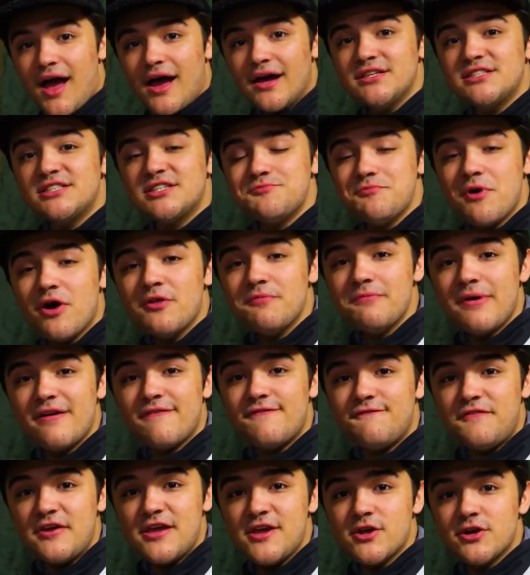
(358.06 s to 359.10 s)
I smelled my
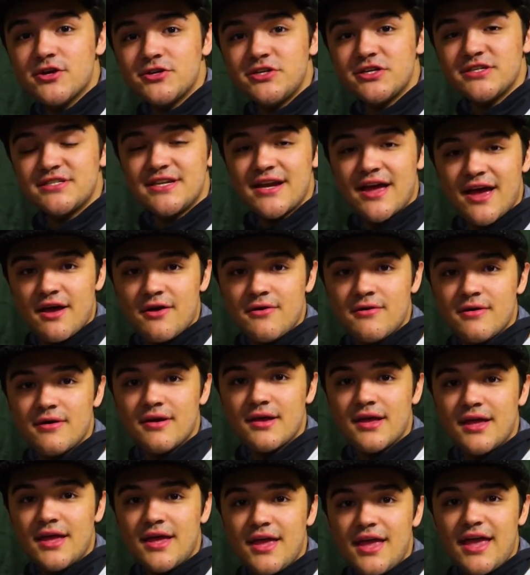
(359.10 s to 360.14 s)
finger just now,
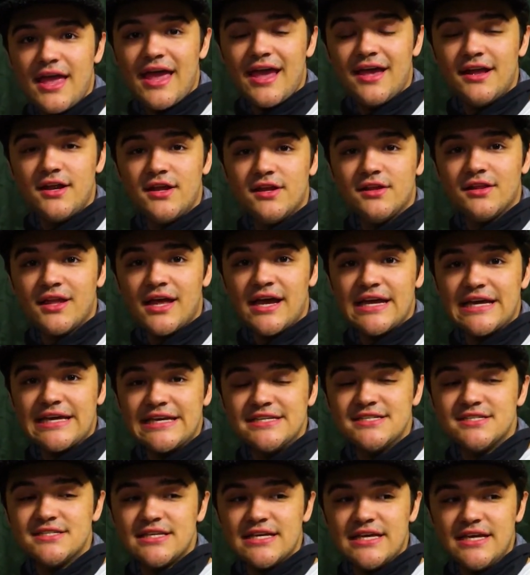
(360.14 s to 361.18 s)
and
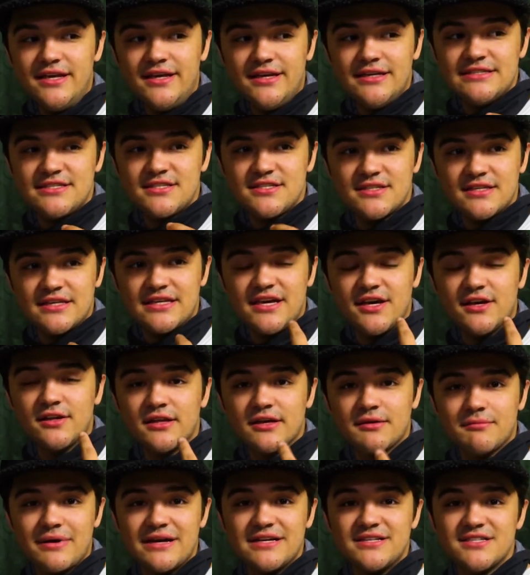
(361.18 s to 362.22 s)
it's
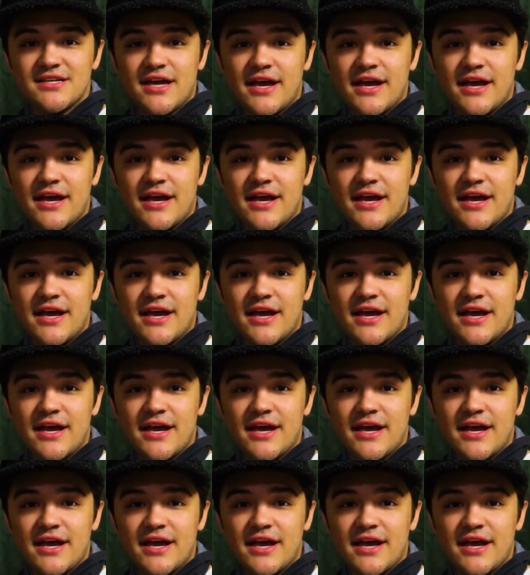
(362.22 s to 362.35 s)
killing my